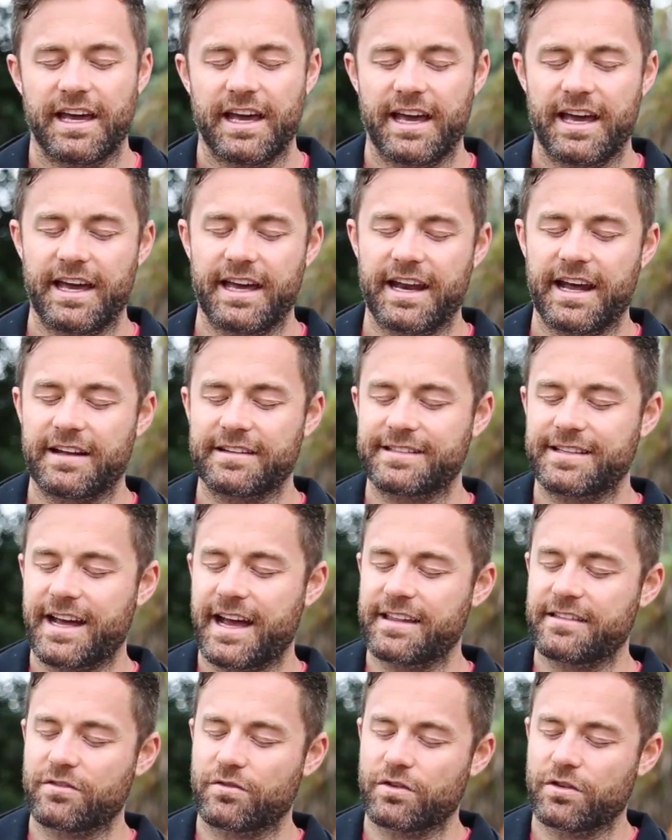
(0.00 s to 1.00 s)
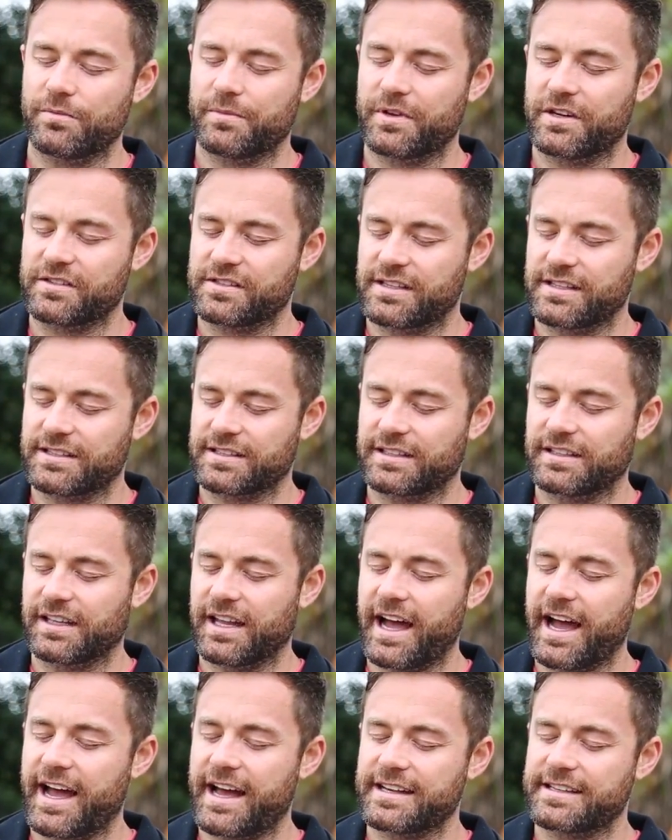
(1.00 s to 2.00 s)
and outside the room there's this
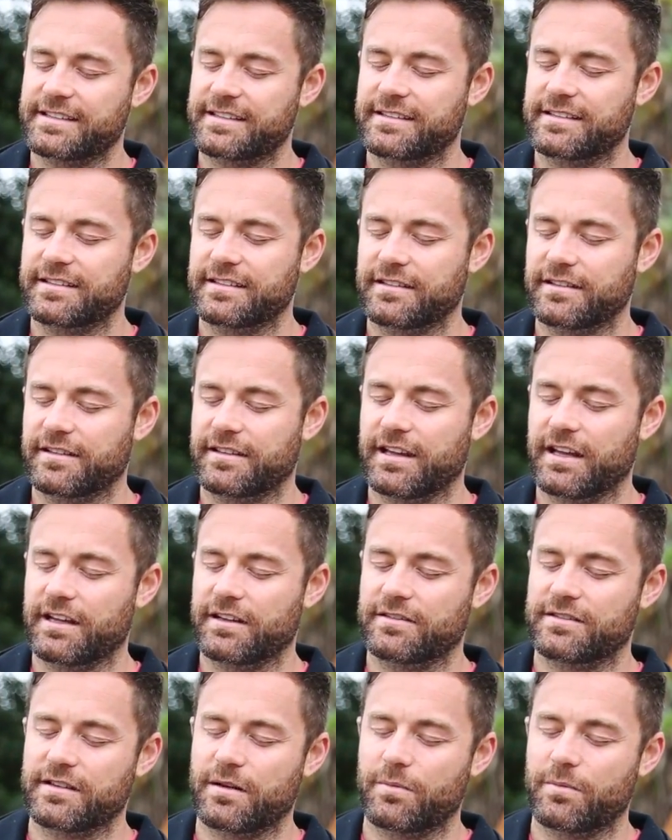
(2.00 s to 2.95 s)
glass that